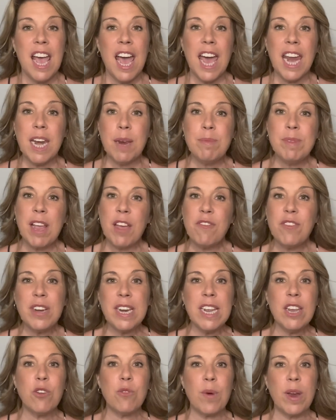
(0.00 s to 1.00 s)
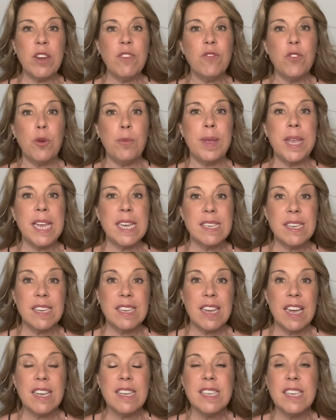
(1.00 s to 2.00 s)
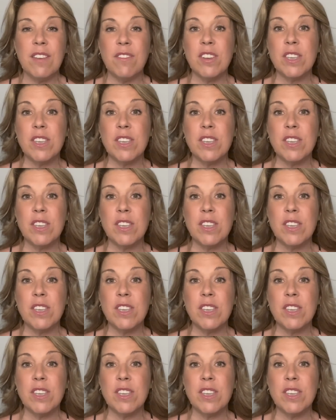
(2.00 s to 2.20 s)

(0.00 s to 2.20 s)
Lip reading: And I'm definitely grateful because it does give